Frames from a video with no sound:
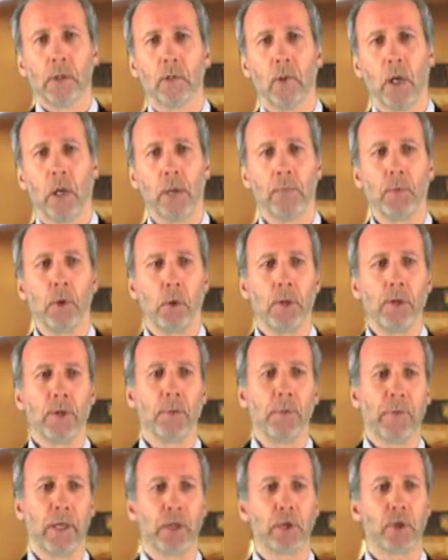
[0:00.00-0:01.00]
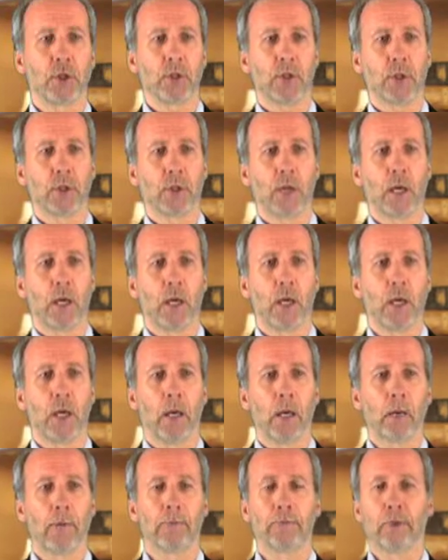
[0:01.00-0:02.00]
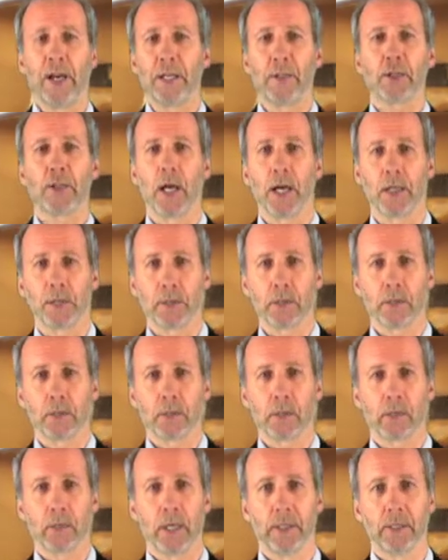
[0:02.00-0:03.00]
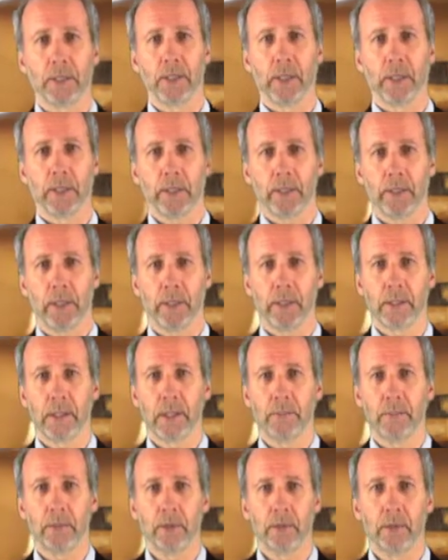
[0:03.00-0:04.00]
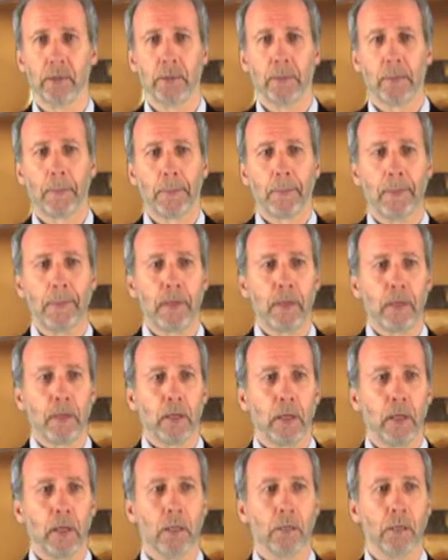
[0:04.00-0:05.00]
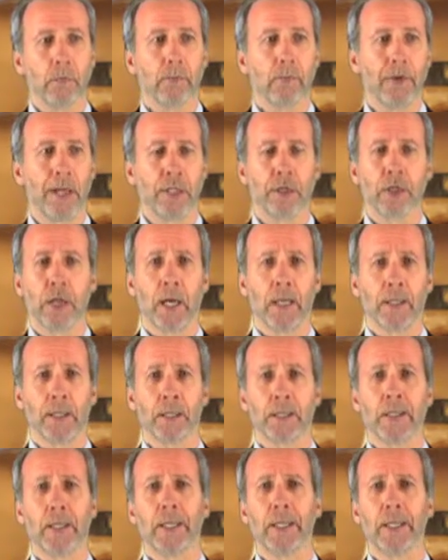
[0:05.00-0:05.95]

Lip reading: Well, I'm going to mention franchises as another example. Franchises,